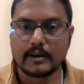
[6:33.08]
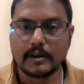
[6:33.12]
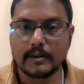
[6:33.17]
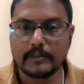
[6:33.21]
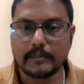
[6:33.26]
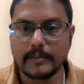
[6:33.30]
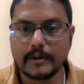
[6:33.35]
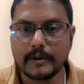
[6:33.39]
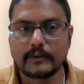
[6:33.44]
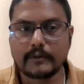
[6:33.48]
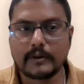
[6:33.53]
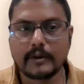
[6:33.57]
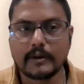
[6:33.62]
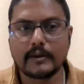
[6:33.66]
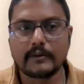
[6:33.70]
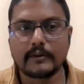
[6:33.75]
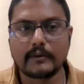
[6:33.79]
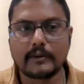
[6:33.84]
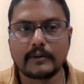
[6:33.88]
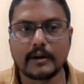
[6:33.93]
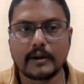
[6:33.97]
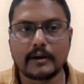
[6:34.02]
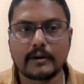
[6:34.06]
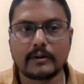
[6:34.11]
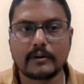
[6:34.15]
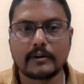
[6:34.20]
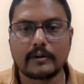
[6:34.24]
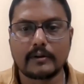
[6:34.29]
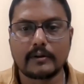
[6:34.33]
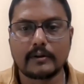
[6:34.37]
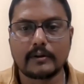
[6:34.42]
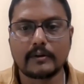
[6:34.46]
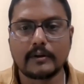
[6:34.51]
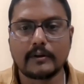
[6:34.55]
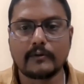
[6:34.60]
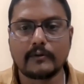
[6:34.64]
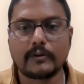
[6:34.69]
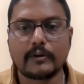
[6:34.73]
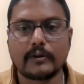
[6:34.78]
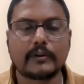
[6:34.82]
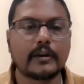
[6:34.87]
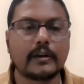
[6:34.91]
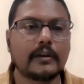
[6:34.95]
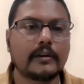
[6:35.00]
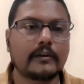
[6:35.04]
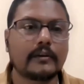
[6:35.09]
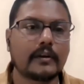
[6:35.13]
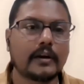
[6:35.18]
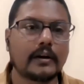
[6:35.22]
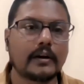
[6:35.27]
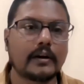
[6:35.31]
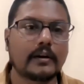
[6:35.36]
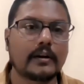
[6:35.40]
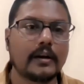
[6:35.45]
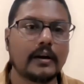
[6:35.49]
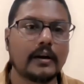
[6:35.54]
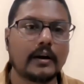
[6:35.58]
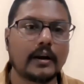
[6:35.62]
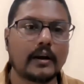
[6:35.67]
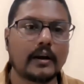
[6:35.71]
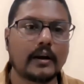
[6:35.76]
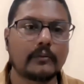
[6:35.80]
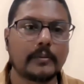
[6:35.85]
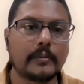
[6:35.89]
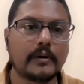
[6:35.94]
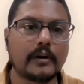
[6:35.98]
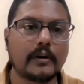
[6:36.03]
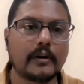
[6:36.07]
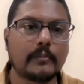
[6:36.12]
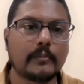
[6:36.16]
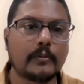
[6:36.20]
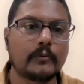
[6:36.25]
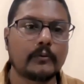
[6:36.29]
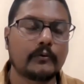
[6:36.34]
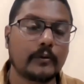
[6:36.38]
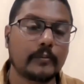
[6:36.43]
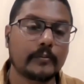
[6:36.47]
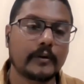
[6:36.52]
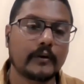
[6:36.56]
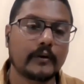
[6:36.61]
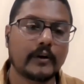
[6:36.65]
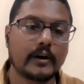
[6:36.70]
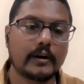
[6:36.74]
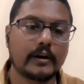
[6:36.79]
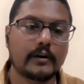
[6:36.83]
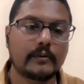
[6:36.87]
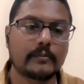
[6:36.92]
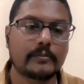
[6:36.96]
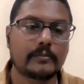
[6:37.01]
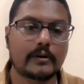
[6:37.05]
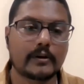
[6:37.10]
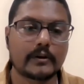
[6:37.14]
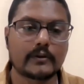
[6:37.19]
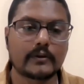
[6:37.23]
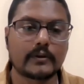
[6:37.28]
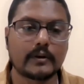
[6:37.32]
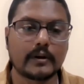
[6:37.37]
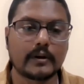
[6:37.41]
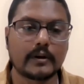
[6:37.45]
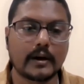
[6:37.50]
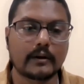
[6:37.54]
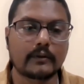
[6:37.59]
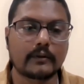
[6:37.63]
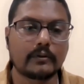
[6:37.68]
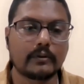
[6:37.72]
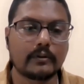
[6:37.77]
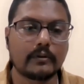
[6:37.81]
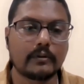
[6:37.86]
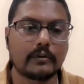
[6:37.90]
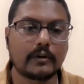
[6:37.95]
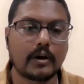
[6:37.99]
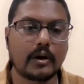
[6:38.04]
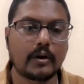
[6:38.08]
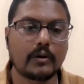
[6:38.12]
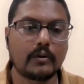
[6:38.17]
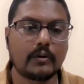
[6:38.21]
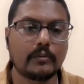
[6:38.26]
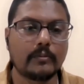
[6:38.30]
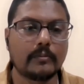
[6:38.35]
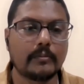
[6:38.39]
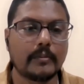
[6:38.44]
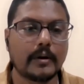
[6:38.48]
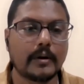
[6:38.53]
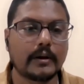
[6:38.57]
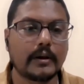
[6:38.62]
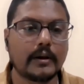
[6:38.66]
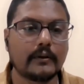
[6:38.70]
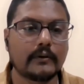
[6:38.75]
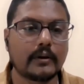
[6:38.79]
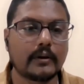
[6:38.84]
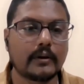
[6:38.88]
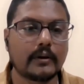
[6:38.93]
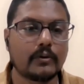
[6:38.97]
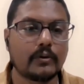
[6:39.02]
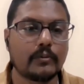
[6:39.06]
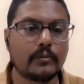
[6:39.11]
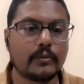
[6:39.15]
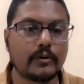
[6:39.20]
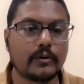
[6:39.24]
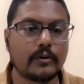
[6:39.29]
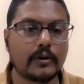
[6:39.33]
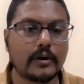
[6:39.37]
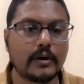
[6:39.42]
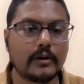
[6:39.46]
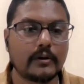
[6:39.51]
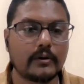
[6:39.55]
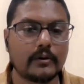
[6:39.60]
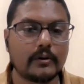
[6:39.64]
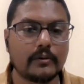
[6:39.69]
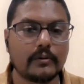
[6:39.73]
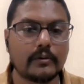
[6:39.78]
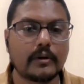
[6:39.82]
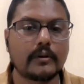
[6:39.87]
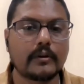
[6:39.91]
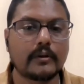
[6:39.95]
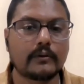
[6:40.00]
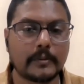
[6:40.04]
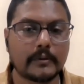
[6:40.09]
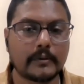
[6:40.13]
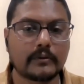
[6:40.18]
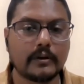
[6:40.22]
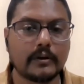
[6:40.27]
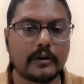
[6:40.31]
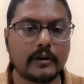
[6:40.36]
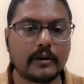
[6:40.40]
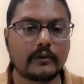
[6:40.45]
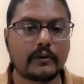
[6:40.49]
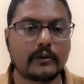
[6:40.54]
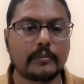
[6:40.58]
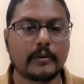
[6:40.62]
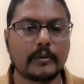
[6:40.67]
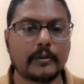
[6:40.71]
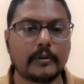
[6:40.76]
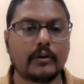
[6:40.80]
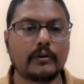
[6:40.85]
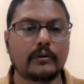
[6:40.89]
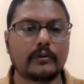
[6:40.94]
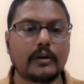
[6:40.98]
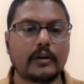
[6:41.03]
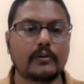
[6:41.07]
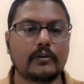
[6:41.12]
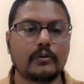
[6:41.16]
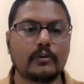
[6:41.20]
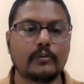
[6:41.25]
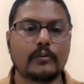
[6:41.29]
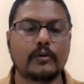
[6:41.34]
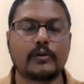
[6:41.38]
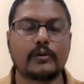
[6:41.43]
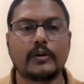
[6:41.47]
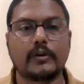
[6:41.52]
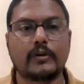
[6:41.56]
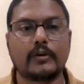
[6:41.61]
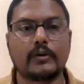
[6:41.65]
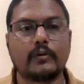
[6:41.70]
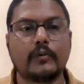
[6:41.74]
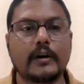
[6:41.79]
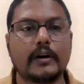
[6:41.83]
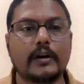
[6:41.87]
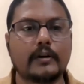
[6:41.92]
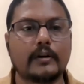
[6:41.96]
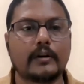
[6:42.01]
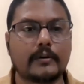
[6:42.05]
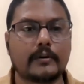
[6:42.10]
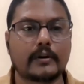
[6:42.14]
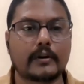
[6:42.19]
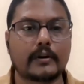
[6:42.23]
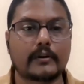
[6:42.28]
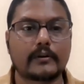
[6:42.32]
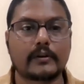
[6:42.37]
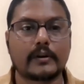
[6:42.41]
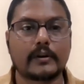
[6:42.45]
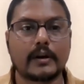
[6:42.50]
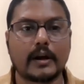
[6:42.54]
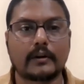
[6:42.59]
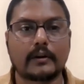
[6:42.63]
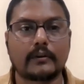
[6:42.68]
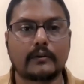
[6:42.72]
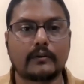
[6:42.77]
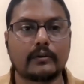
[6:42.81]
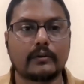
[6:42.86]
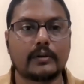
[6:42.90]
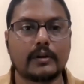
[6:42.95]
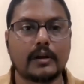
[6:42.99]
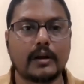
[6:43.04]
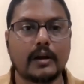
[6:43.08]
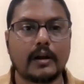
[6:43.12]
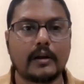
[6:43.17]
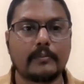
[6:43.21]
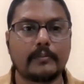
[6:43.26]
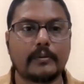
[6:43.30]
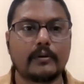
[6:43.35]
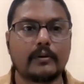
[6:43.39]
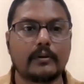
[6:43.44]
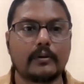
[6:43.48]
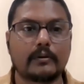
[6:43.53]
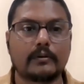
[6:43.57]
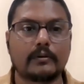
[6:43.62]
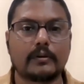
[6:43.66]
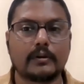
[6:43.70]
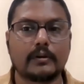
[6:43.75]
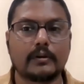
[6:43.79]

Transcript: the best thing is that, or the worst thing is that it has been removed from the Wildlife Protection Act. So now monkeys are no more into, especially rhesus macaws are no more into Wildlife Protection Act. So they have been not